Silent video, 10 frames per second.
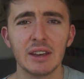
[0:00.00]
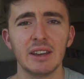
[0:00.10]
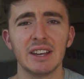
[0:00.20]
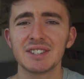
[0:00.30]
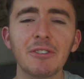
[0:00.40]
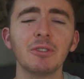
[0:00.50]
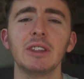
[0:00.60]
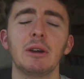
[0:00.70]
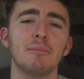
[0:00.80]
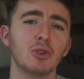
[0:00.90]
It's
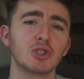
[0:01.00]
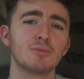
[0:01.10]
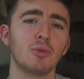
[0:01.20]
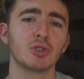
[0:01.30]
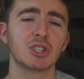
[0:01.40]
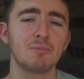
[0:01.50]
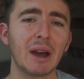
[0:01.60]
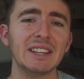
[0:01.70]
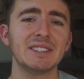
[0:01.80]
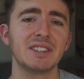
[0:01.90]
definitely a much more
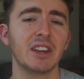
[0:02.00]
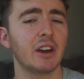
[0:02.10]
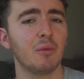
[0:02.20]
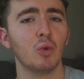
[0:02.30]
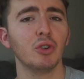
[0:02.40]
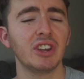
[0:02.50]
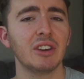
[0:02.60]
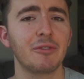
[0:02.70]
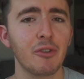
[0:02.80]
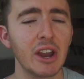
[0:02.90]
spicier and
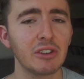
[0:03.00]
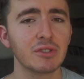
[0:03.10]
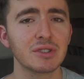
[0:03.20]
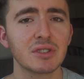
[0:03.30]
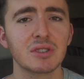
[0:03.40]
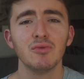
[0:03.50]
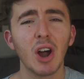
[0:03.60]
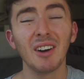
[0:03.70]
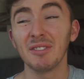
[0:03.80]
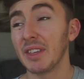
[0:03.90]
woodier fragrance
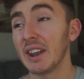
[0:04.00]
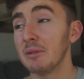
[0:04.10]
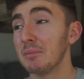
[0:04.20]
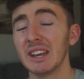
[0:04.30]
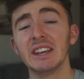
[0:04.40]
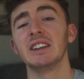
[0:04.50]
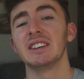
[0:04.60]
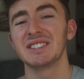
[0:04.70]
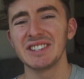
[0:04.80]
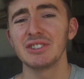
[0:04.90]
rather than it being a
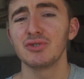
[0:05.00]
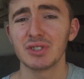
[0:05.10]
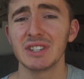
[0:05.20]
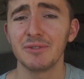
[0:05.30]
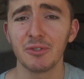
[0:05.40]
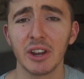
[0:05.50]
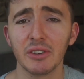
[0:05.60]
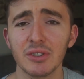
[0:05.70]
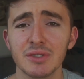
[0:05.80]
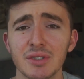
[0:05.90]
citrusy
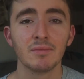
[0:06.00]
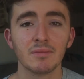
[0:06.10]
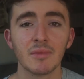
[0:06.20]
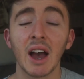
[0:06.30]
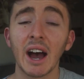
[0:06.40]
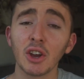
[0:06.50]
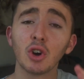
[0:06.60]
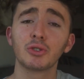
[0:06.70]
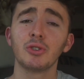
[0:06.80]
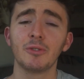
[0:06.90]
fragrance. I
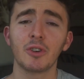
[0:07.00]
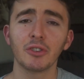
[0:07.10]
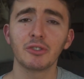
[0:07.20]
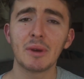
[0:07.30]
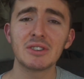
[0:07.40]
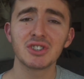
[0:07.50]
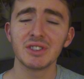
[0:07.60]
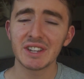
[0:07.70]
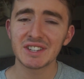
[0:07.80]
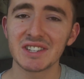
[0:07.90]
also forgot to
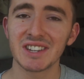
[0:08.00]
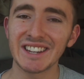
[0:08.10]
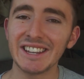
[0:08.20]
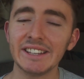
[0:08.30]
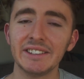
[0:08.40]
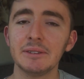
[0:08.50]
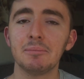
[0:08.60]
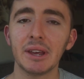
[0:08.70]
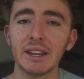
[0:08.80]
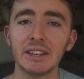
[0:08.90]
mention this is an
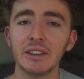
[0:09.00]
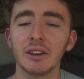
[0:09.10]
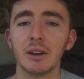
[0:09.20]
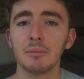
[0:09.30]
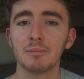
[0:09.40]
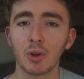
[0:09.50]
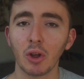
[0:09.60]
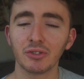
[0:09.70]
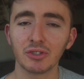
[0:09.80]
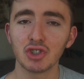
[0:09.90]
EDP
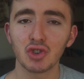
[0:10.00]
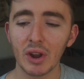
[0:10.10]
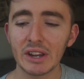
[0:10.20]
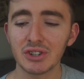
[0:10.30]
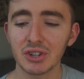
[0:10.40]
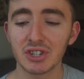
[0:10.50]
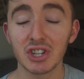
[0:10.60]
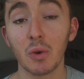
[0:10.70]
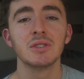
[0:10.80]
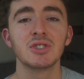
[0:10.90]
concentration,
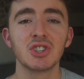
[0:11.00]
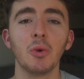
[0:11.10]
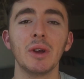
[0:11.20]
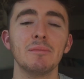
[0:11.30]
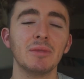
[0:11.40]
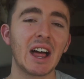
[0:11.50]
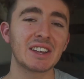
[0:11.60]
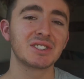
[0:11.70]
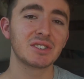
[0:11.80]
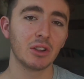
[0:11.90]
so it
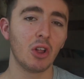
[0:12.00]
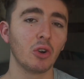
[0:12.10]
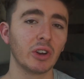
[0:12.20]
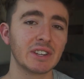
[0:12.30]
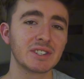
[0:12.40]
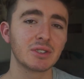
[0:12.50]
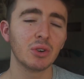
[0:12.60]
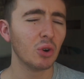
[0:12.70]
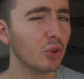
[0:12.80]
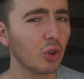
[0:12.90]
lasts the longest,
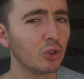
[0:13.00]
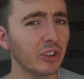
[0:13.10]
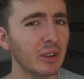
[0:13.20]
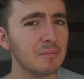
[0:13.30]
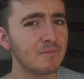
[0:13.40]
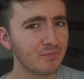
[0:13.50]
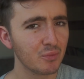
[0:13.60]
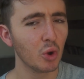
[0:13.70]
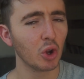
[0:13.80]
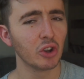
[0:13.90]
or does it?
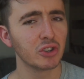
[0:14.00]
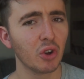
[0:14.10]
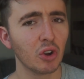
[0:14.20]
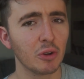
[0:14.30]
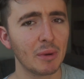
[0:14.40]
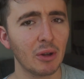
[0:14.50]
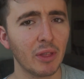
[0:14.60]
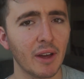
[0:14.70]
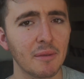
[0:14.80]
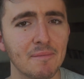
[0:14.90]
We're going to talk about
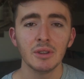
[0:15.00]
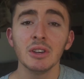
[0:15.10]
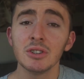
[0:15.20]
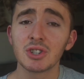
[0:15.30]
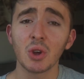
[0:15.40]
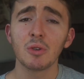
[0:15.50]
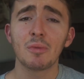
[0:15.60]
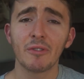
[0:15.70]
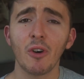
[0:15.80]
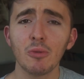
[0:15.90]
that. So the
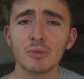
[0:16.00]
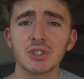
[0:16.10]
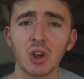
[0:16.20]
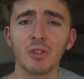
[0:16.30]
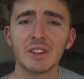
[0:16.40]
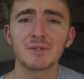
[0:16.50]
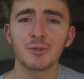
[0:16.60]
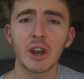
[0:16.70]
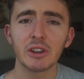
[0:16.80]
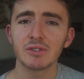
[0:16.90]
performance on this
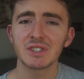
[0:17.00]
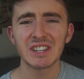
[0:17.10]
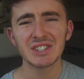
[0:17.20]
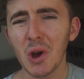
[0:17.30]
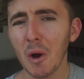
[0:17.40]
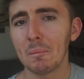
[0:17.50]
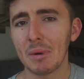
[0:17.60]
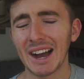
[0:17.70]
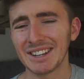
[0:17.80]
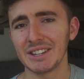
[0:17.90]
fragrance is not
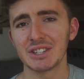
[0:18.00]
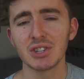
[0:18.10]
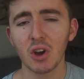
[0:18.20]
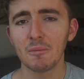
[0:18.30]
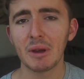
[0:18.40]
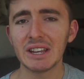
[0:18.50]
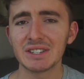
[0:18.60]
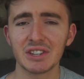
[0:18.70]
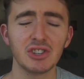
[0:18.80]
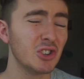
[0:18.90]
bad, it's not
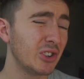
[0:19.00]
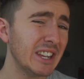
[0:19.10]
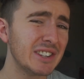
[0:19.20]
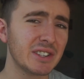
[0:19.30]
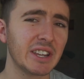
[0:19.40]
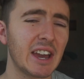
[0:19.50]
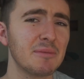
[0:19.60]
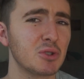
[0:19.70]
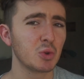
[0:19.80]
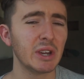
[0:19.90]
amazing. You'd easily
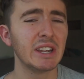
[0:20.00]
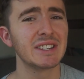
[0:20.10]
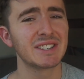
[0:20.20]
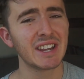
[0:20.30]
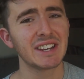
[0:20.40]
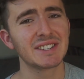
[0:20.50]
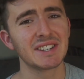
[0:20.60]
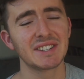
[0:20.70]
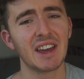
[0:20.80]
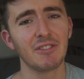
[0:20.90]
get between 6
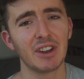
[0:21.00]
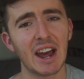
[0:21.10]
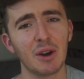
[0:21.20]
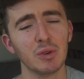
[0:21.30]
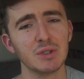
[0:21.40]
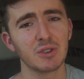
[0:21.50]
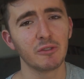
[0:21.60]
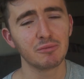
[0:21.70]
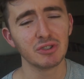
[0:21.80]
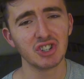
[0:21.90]
to 7 hours
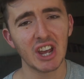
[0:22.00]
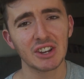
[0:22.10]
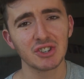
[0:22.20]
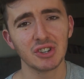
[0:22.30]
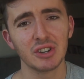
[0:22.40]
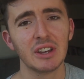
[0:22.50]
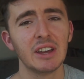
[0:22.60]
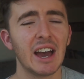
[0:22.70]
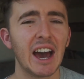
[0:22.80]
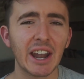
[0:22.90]
of projection,
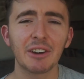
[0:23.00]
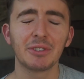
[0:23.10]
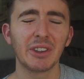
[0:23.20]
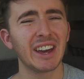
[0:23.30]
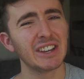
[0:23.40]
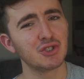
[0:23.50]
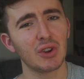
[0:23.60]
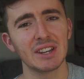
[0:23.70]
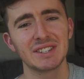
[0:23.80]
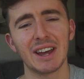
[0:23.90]
and after that it
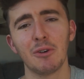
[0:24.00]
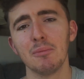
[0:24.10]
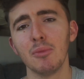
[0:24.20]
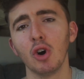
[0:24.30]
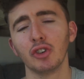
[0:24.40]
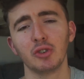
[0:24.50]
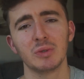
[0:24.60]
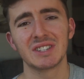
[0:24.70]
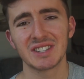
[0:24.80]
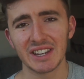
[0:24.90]
dries down more to
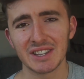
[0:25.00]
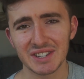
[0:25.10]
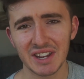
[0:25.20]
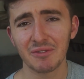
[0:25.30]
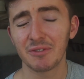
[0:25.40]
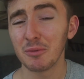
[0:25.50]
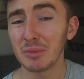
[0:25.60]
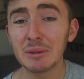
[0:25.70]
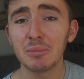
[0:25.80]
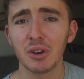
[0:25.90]
a skin scent for
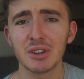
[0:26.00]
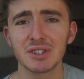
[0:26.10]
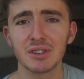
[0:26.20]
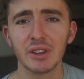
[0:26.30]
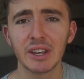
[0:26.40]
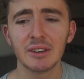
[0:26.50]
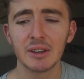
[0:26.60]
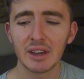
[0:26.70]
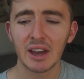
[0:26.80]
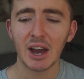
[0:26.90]
me personally.
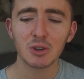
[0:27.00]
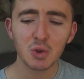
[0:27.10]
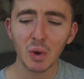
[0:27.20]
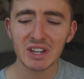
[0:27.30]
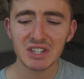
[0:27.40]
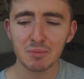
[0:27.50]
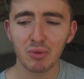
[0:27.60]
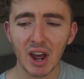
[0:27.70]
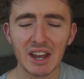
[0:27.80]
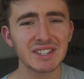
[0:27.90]
I was quite
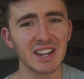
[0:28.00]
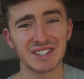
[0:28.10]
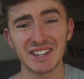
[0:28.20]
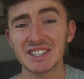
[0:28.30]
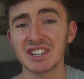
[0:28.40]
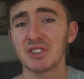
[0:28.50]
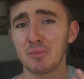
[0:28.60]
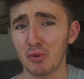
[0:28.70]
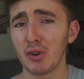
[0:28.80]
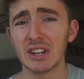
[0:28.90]
surprised as this is a
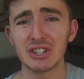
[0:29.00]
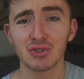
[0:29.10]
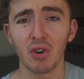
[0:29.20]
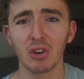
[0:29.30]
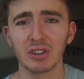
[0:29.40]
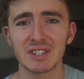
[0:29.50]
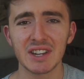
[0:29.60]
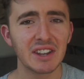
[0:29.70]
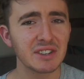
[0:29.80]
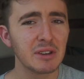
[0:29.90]
pretty strong
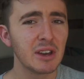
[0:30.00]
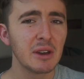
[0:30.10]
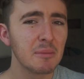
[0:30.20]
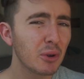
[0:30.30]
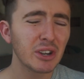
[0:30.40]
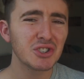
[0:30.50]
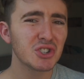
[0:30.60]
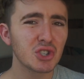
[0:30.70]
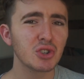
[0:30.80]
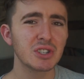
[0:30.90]
scent, but it
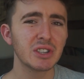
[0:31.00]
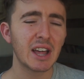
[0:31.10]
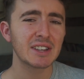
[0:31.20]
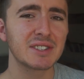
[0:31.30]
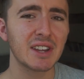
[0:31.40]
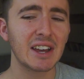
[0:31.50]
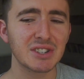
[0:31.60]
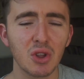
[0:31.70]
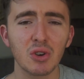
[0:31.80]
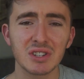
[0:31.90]
just doesn't last
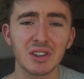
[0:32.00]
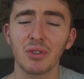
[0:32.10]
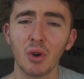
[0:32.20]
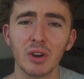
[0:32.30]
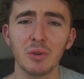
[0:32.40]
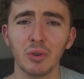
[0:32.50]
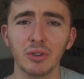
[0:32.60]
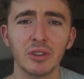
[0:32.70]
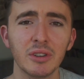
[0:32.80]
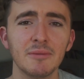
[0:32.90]
as long as I thought it would.